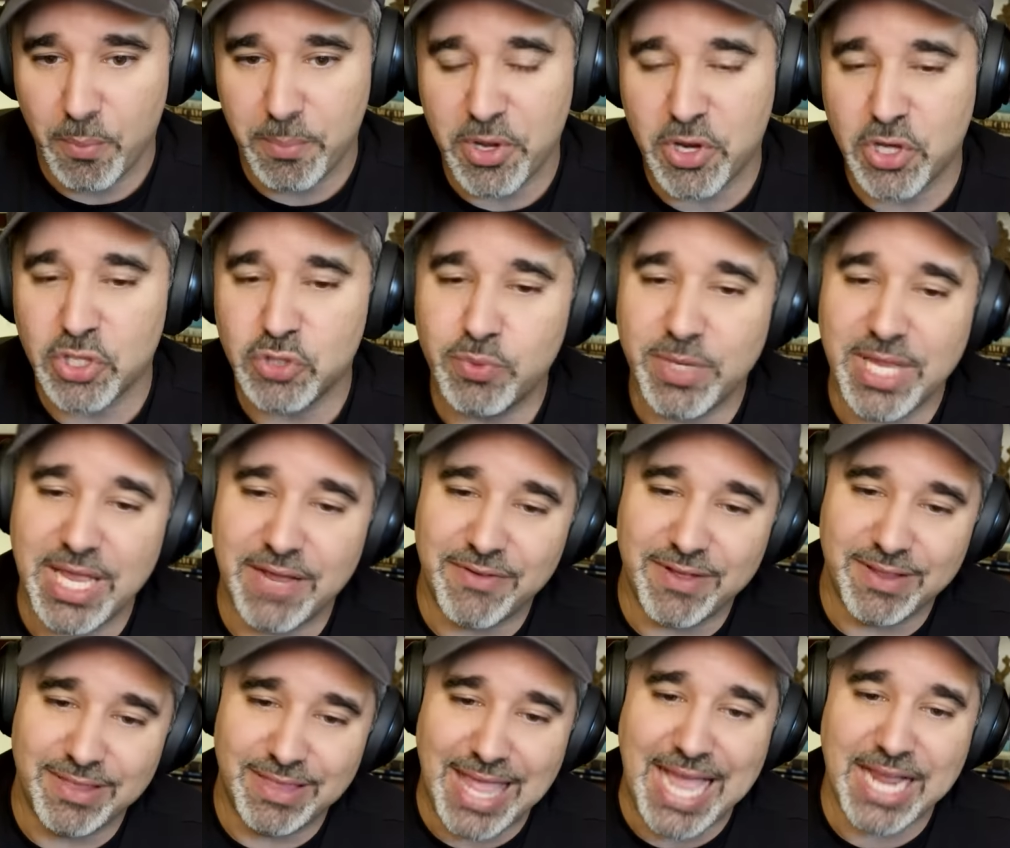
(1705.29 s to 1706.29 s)
because yes. we have a
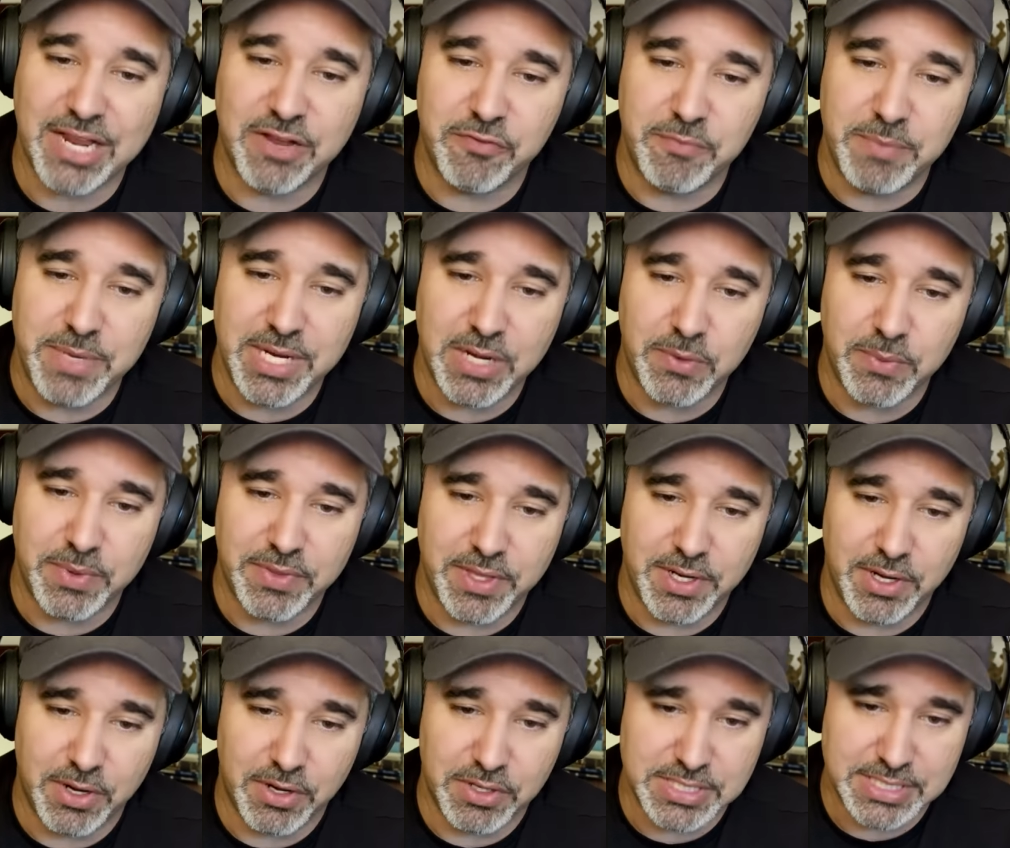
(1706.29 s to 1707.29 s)
lack of meaning within
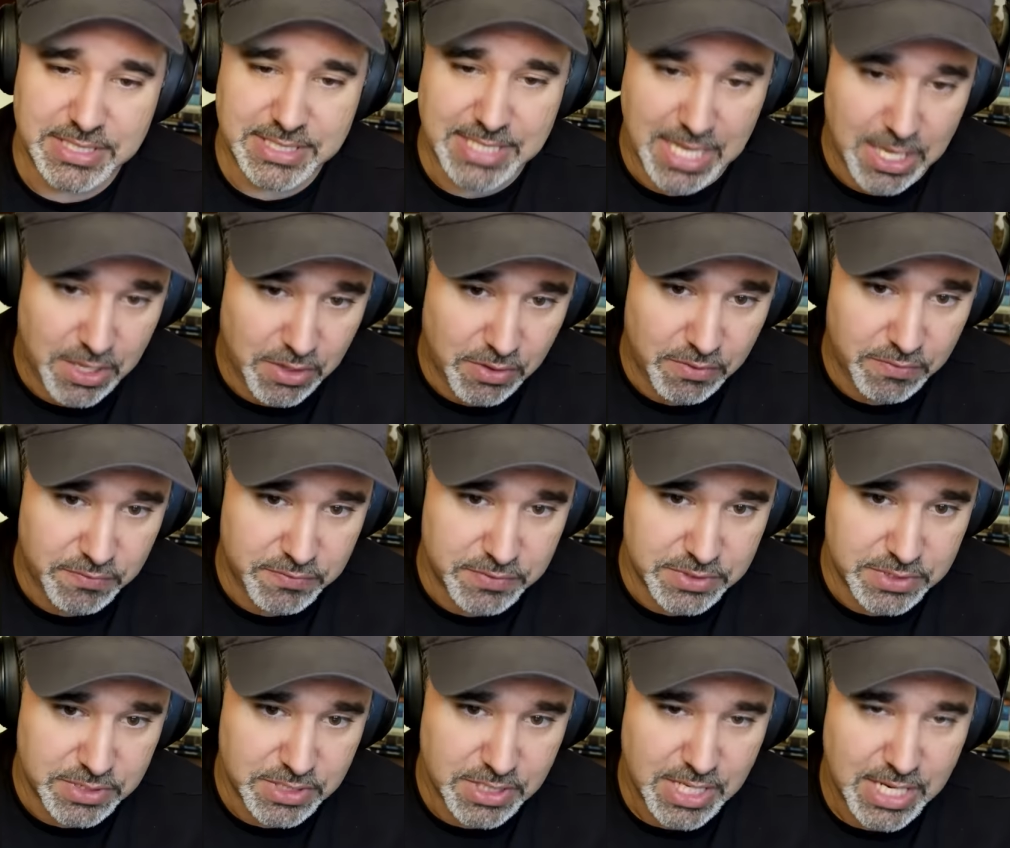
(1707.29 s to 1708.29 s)

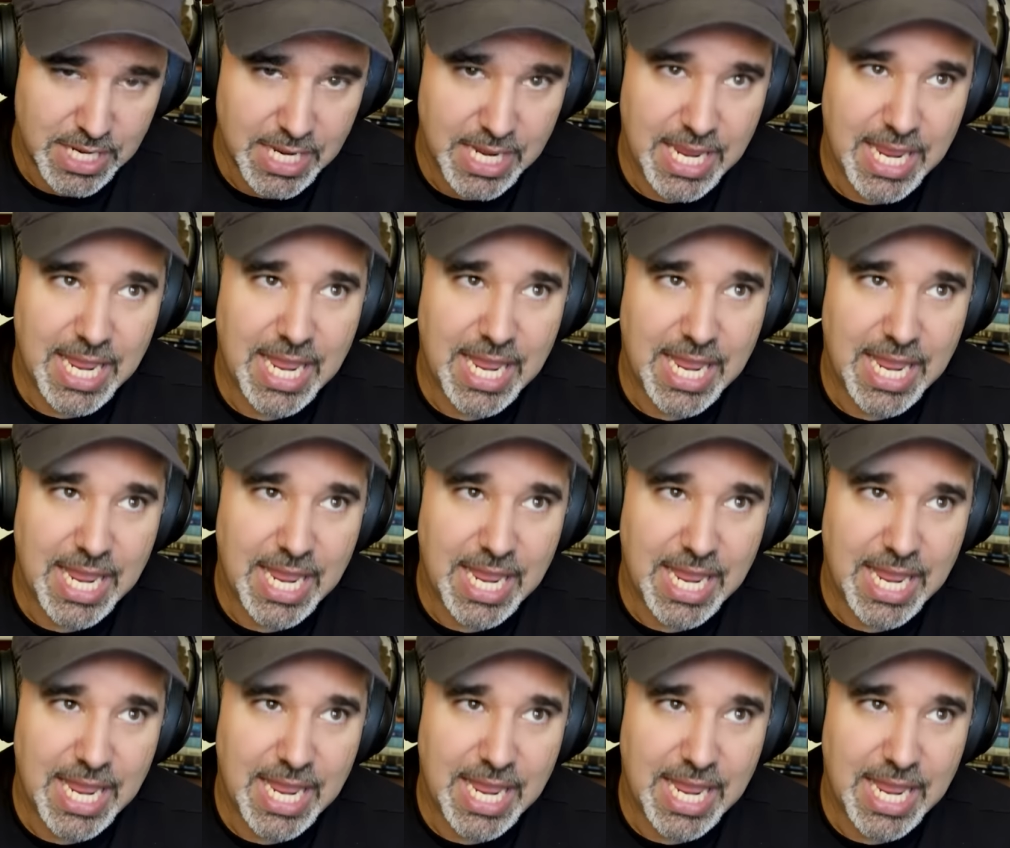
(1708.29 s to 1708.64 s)
ourselves. Yes.